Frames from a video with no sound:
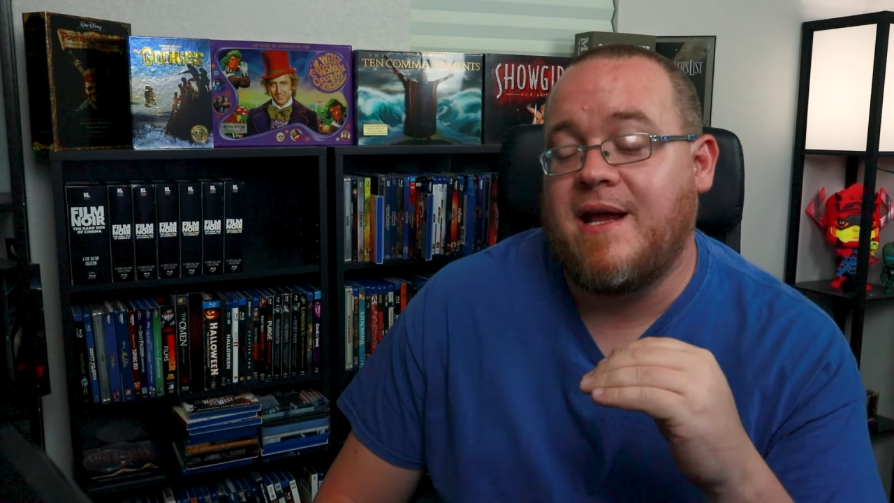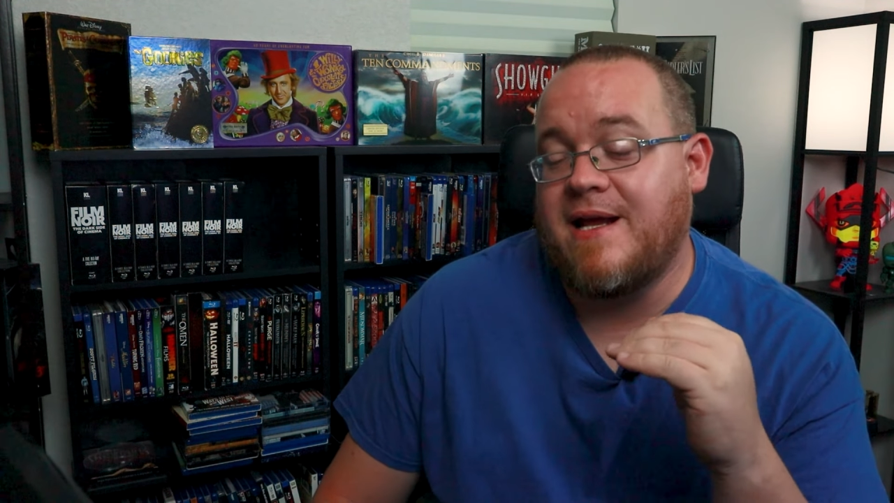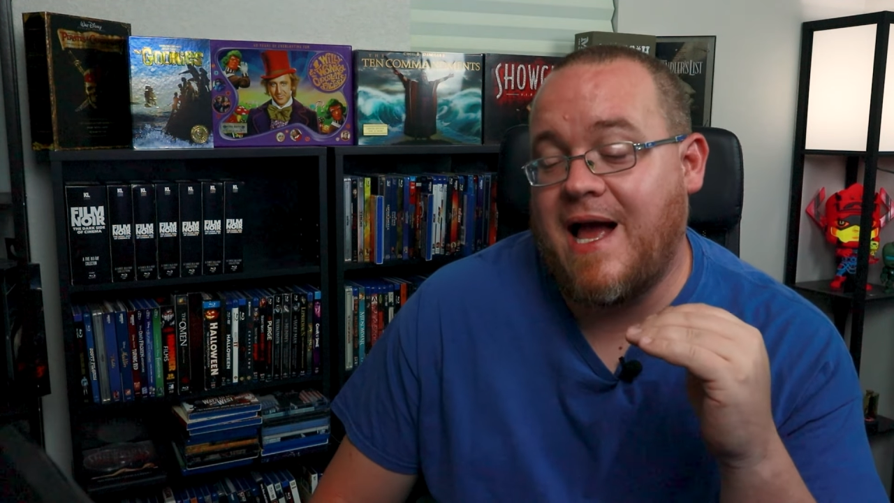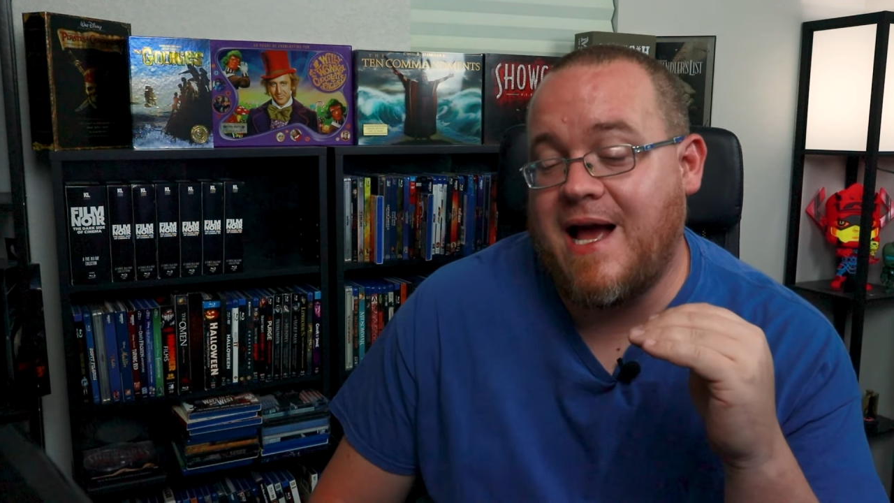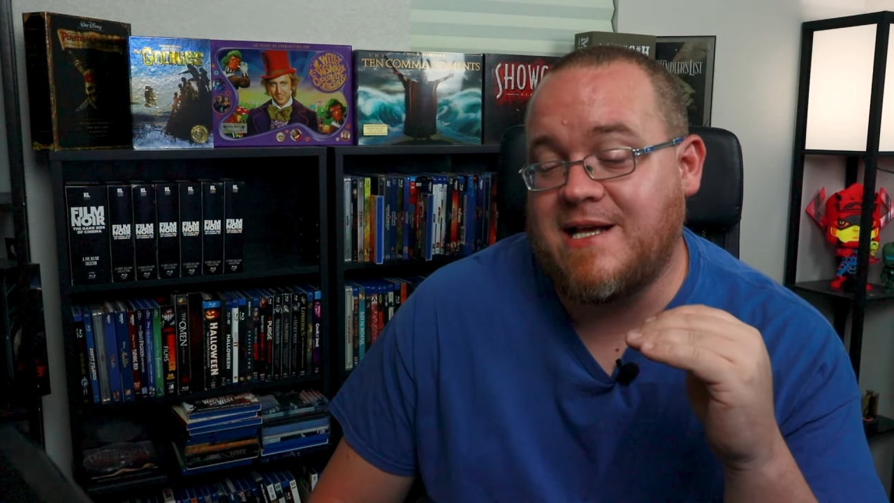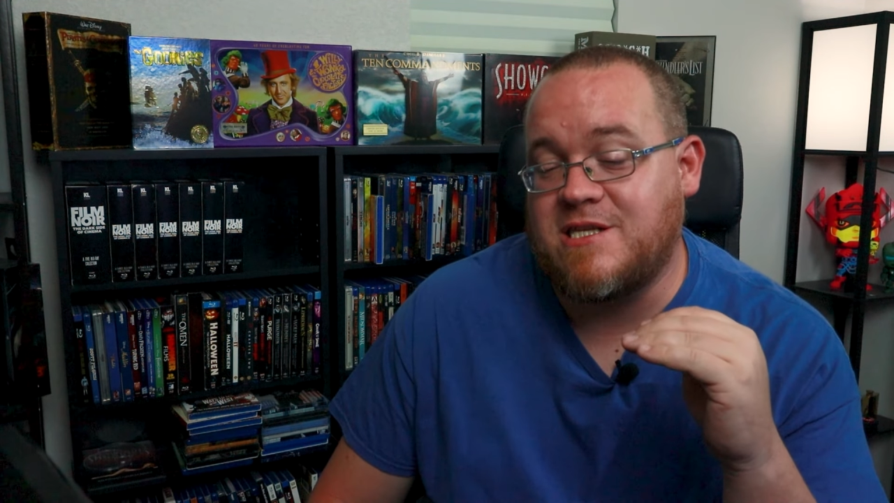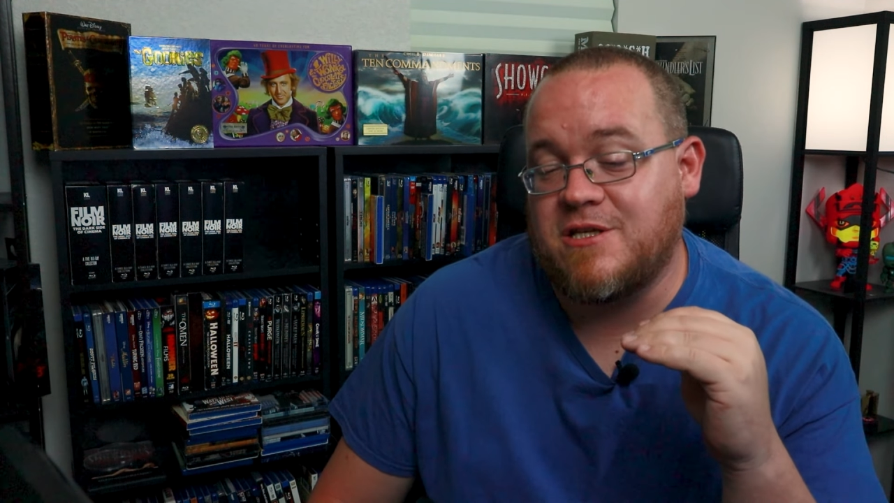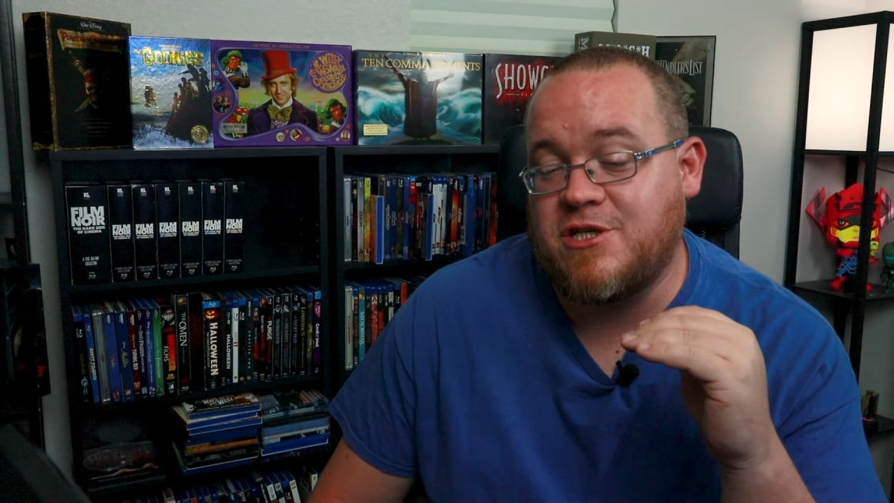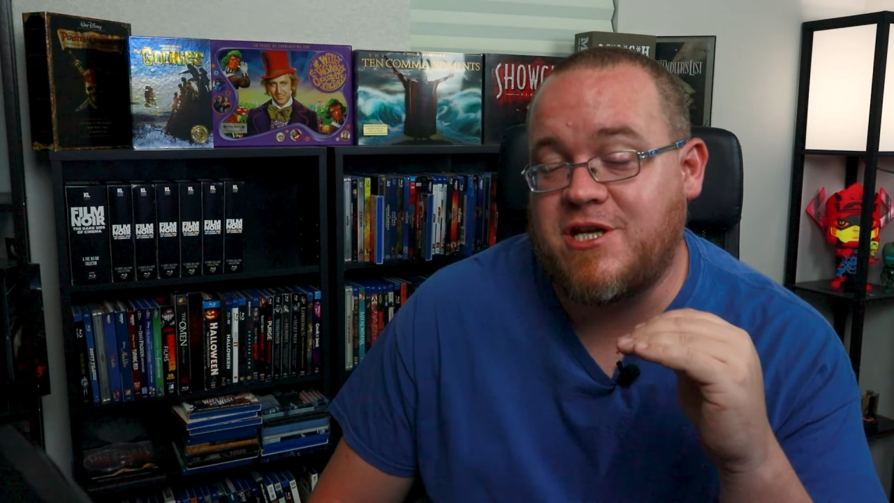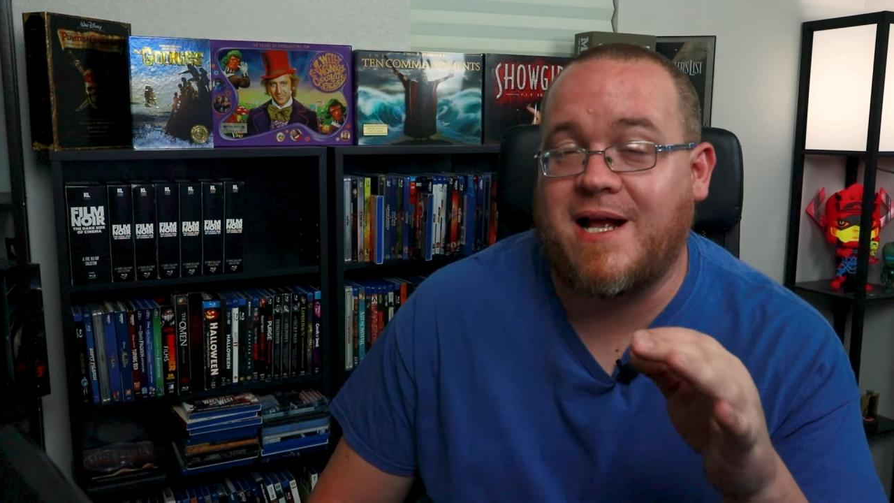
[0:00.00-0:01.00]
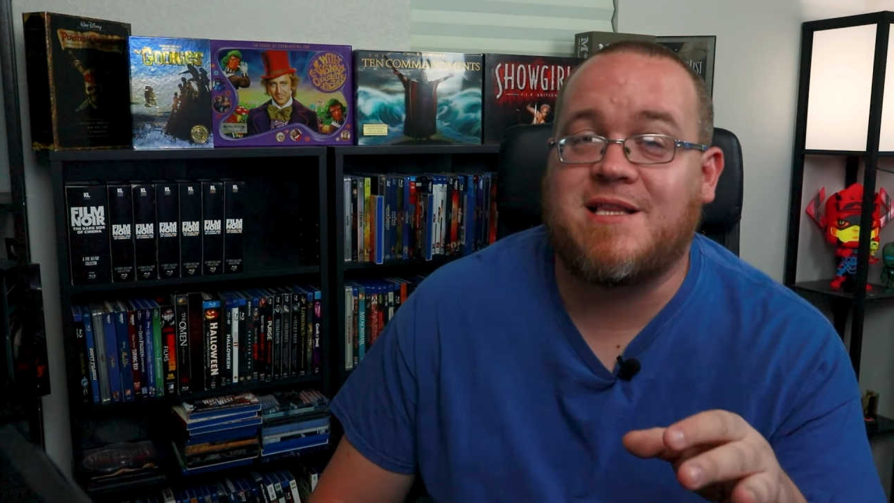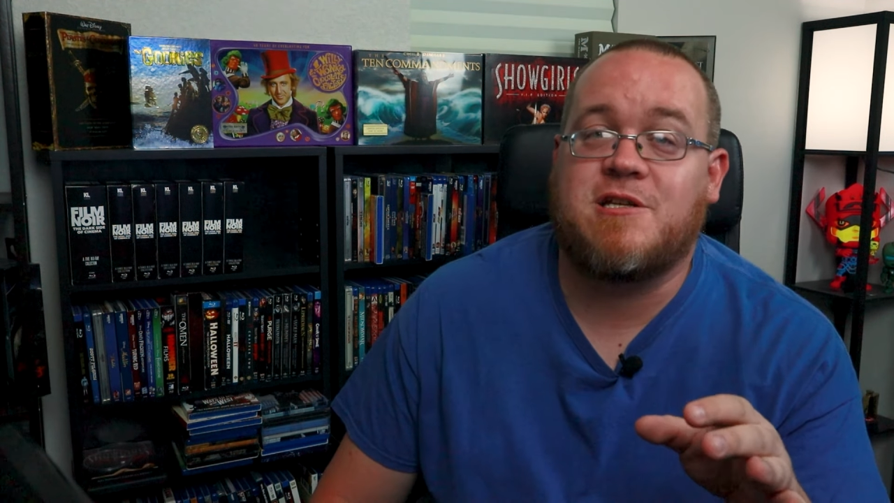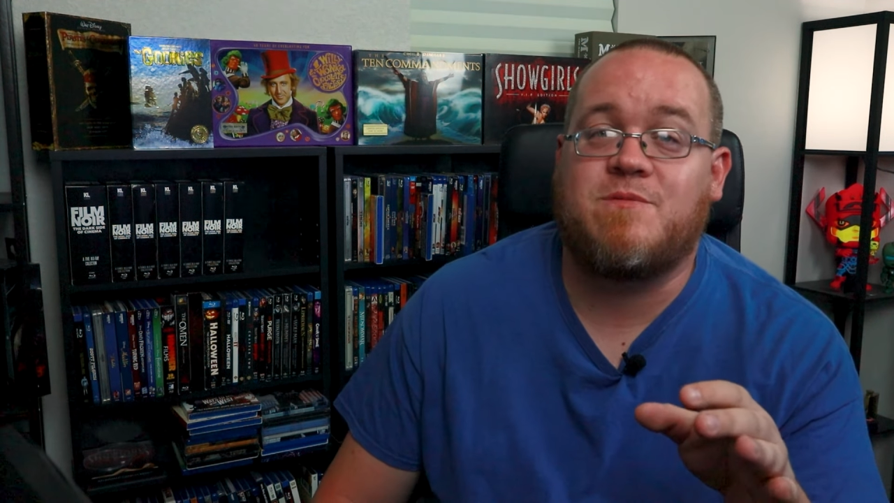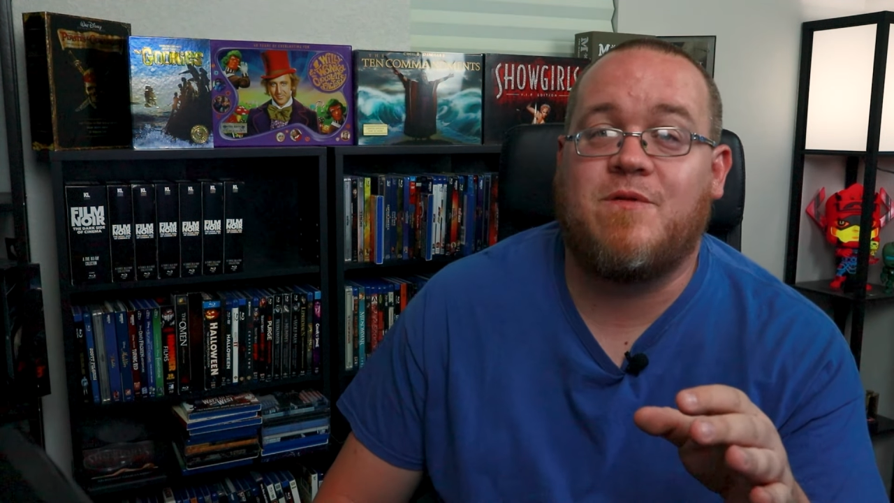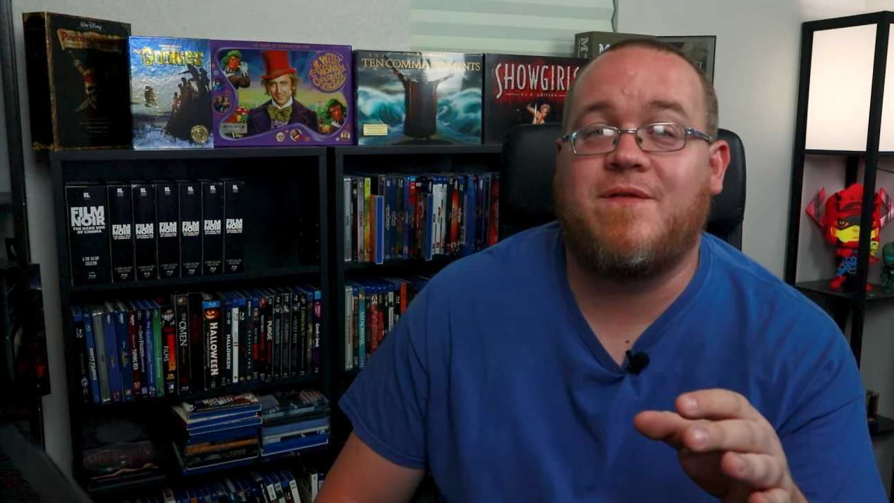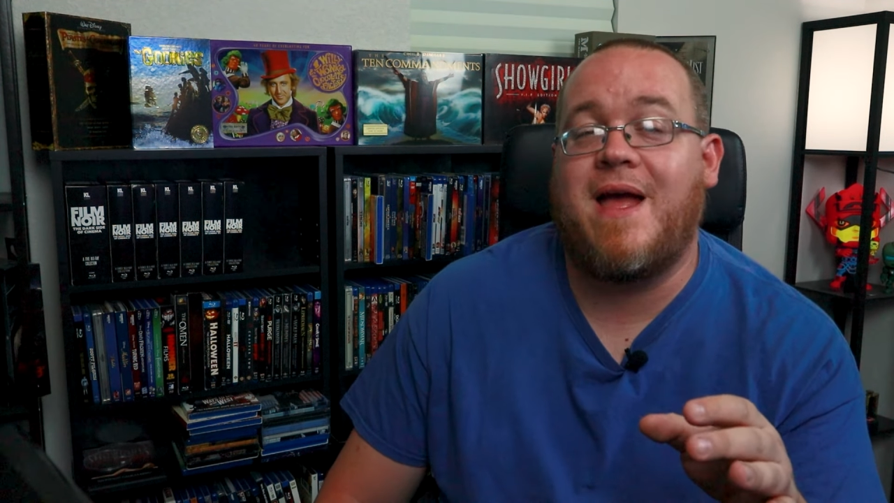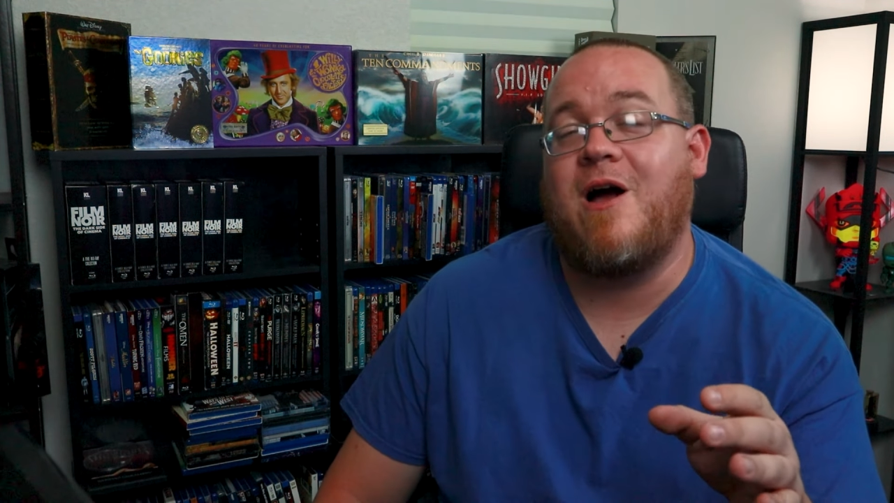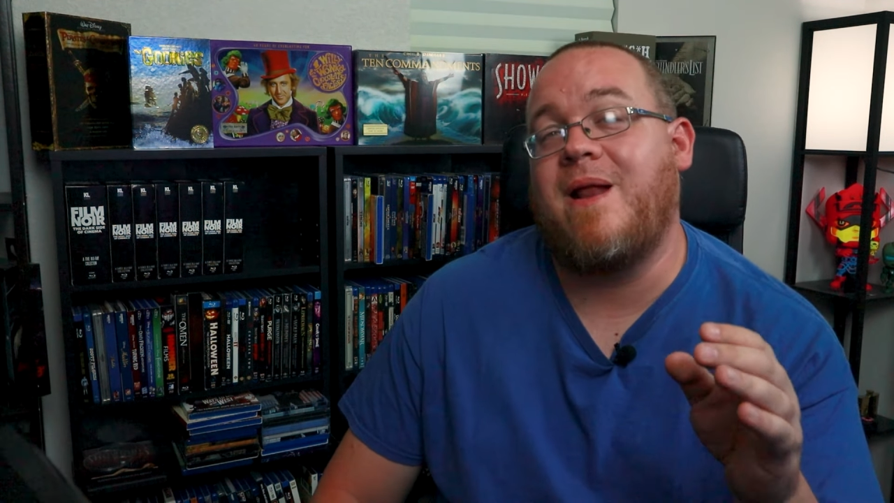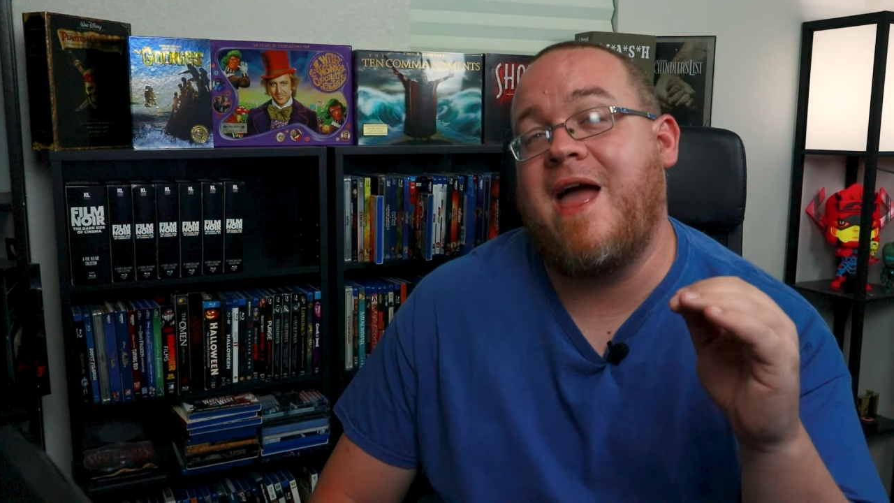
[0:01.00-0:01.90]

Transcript: Guys, check this movie out.